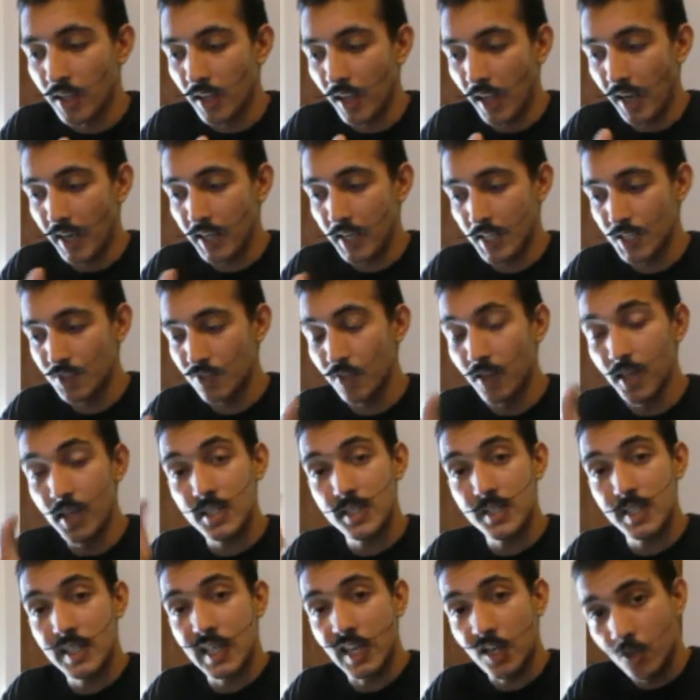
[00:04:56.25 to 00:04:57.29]
And as far as
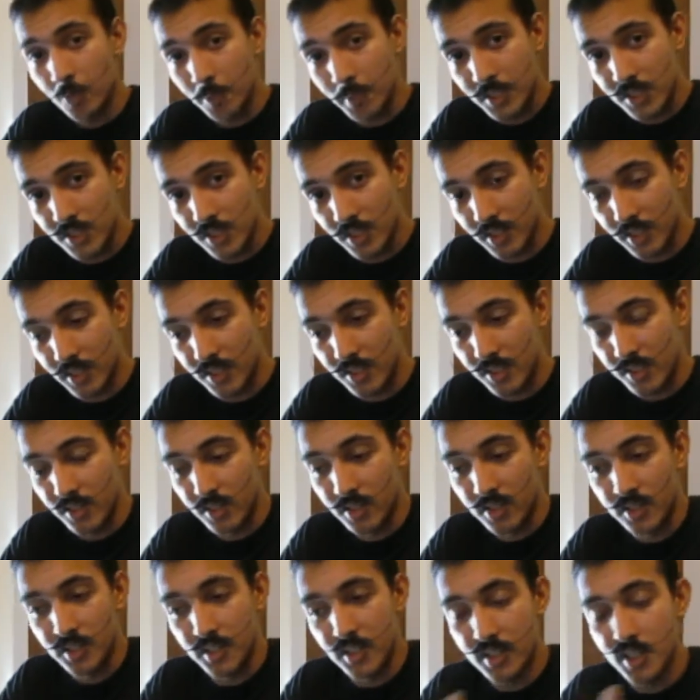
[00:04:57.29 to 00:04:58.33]
the governments are
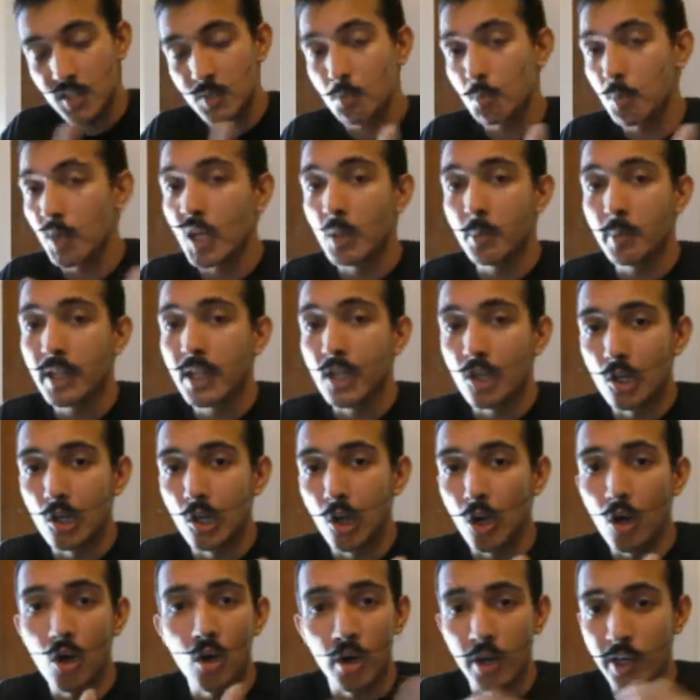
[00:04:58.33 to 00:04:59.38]
concerned, this is becoming
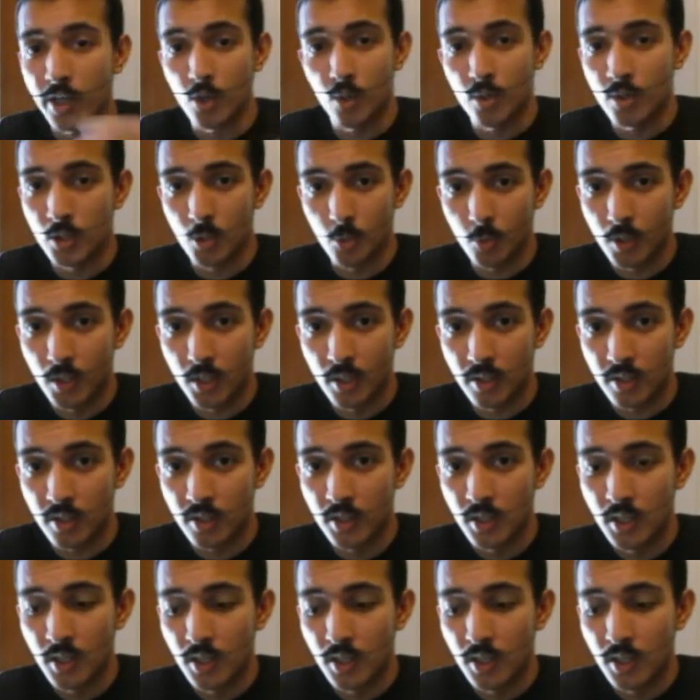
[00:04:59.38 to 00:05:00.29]
law around the world.